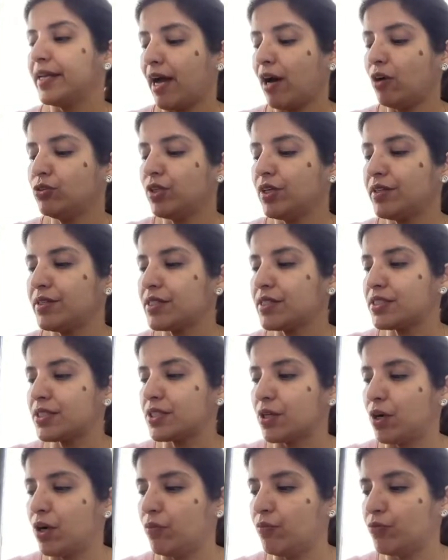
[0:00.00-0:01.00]
Now there is a
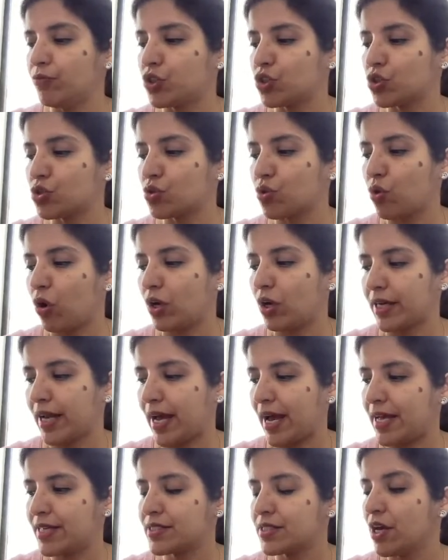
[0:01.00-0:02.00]
term which is called
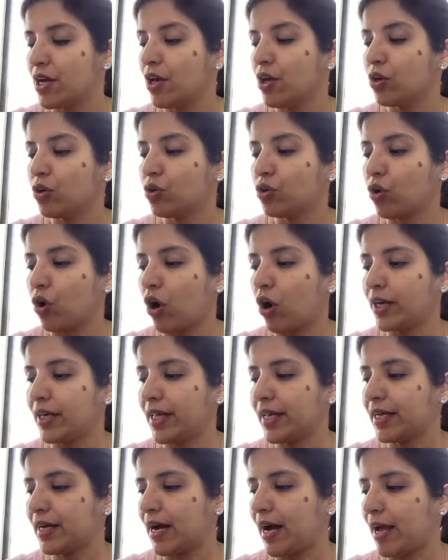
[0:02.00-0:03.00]
as
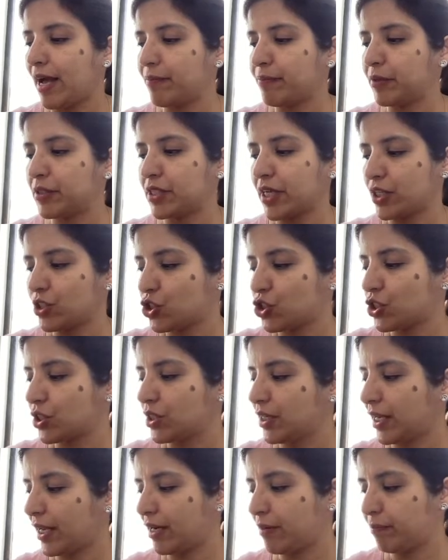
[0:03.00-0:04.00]
chronic
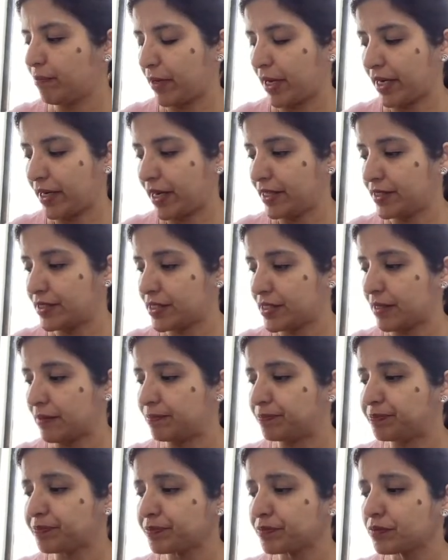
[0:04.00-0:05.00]
hypertension in
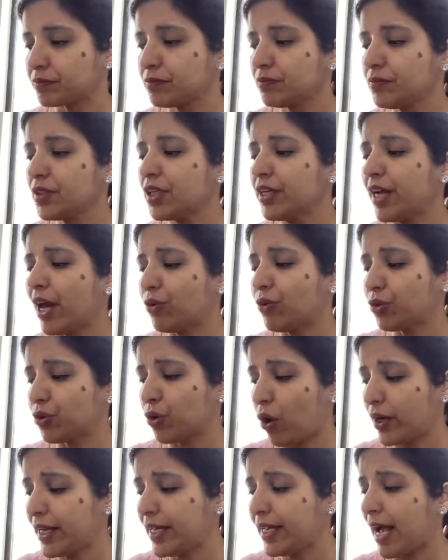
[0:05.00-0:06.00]
pregnancy. Now,
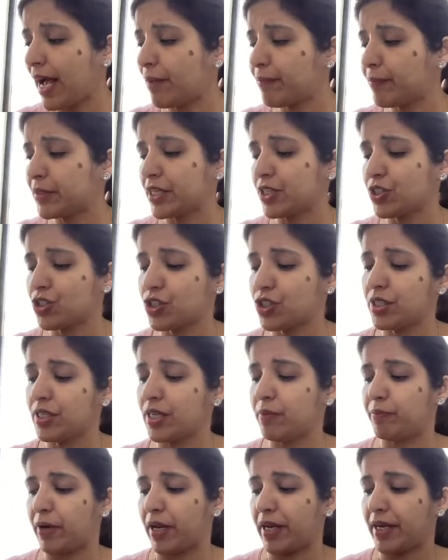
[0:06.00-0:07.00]
chronic hypertension
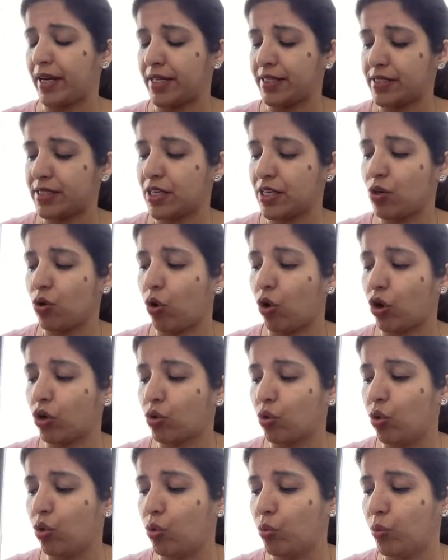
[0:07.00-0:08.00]
in pregnancy
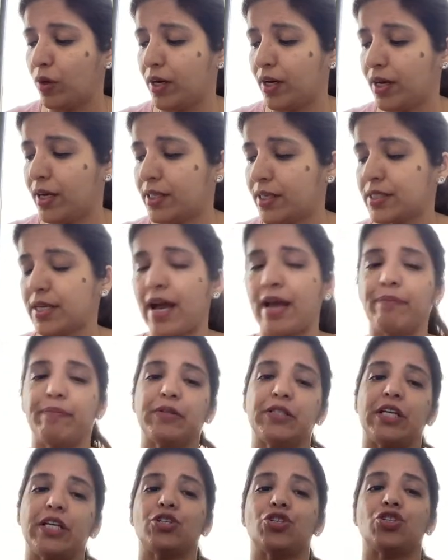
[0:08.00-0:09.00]
or overt
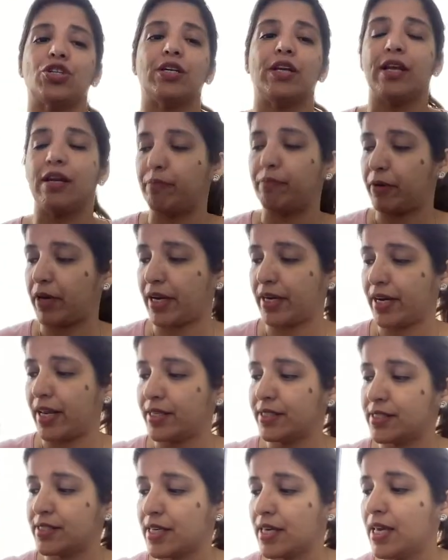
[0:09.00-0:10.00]
hypertension in
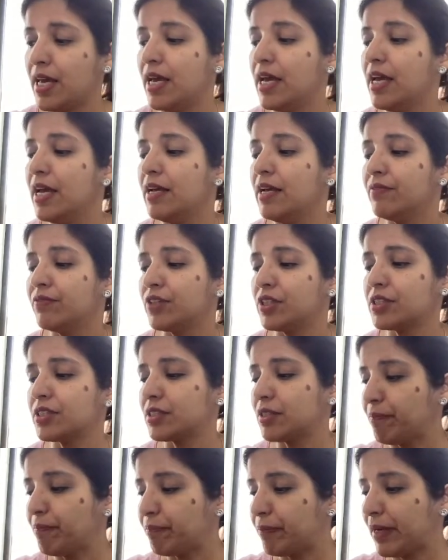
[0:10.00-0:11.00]
pregnancy, this
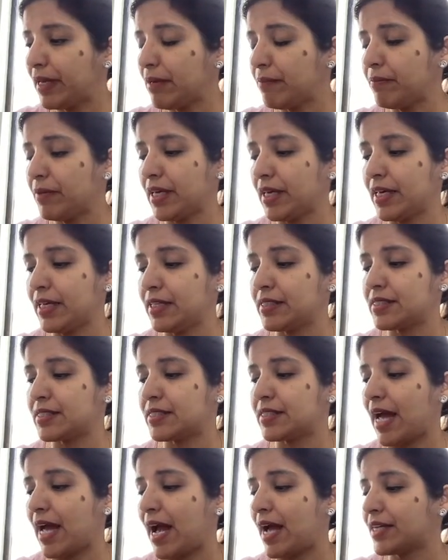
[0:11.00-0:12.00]
simply
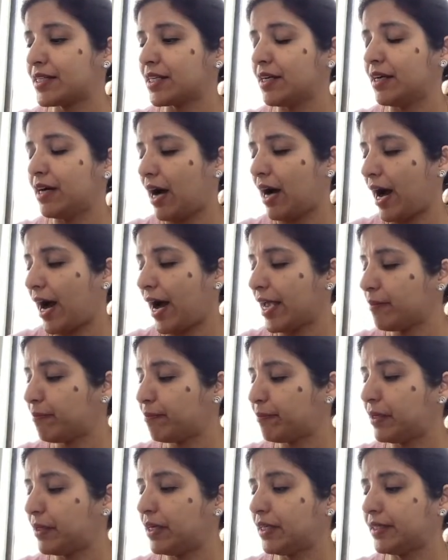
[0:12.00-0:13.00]
means that a
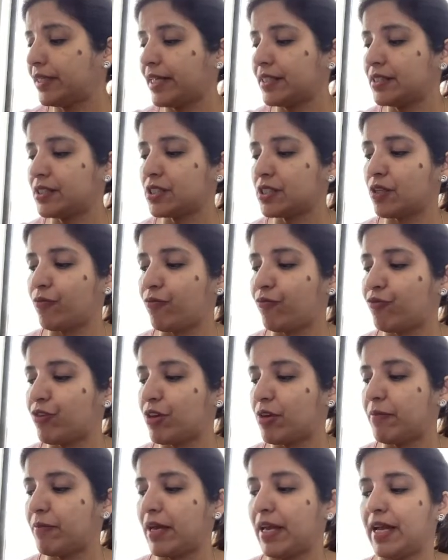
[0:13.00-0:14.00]
hypertensive
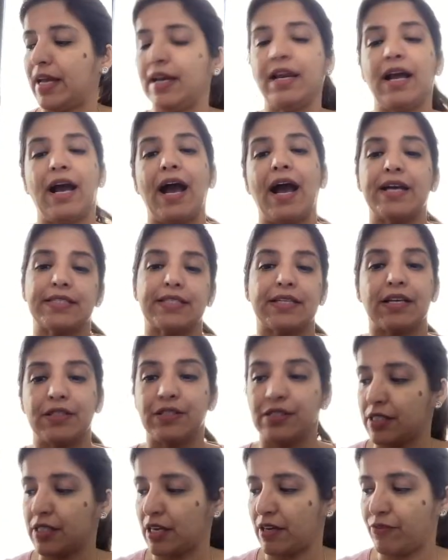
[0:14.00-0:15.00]
female has
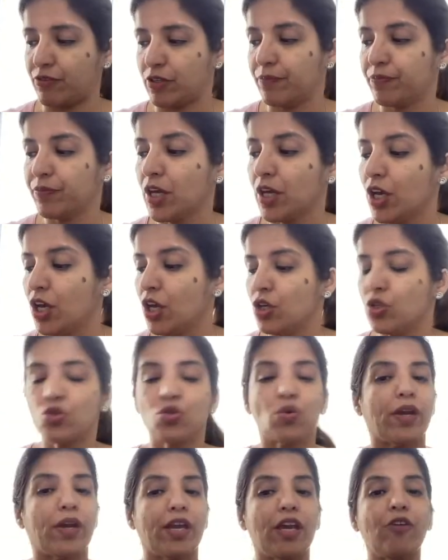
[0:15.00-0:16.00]
conceived.
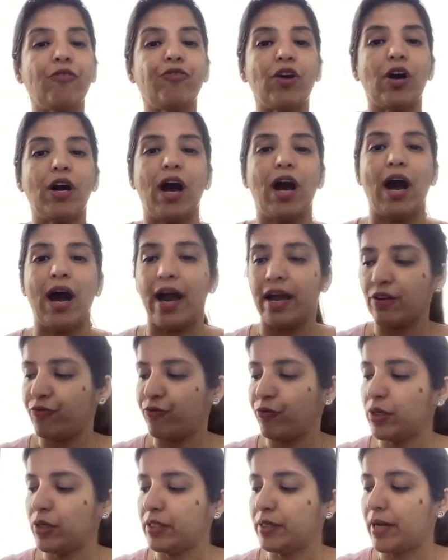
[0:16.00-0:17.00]
So, if a
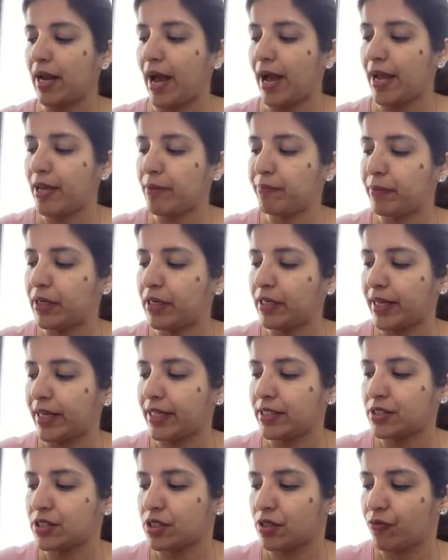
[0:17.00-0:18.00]

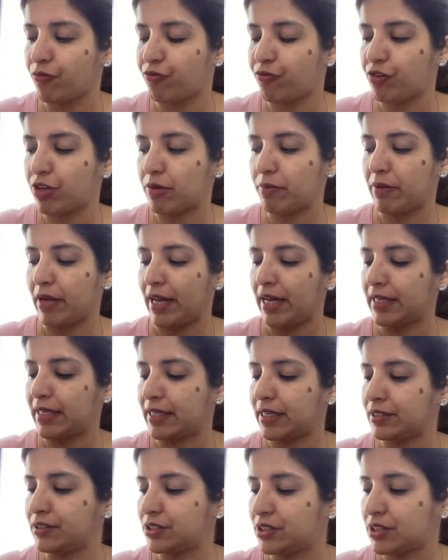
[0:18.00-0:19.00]
hypertensive female
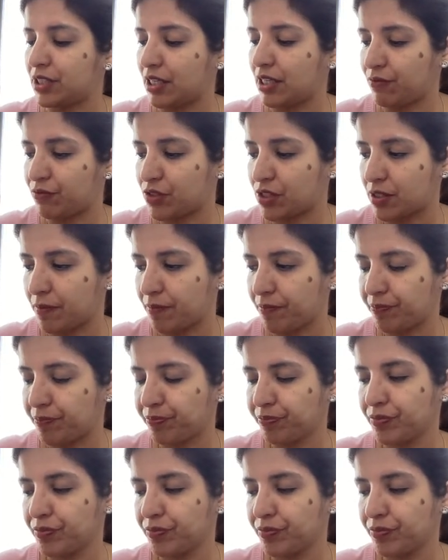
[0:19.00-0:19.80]
conceives,